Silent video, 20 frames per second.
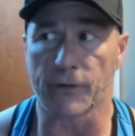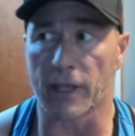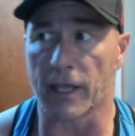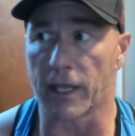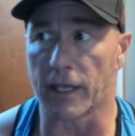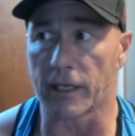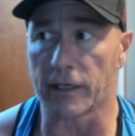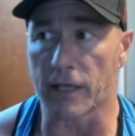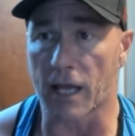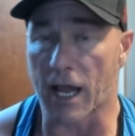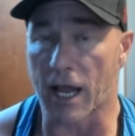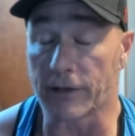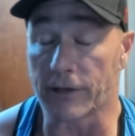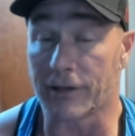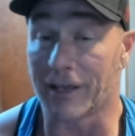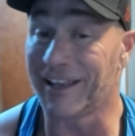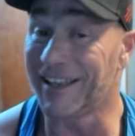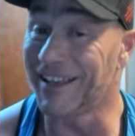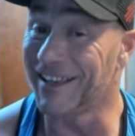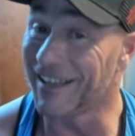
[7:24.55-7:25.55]
and
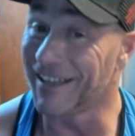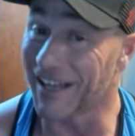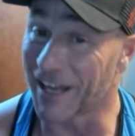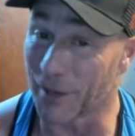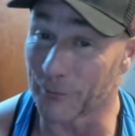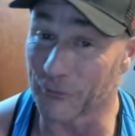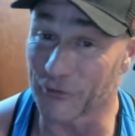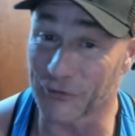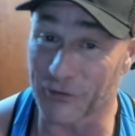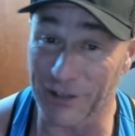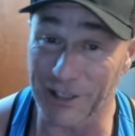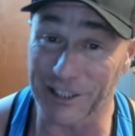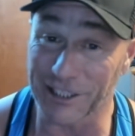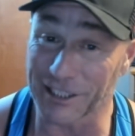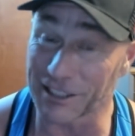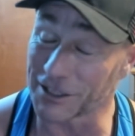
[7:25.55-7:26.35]
I'm seeing it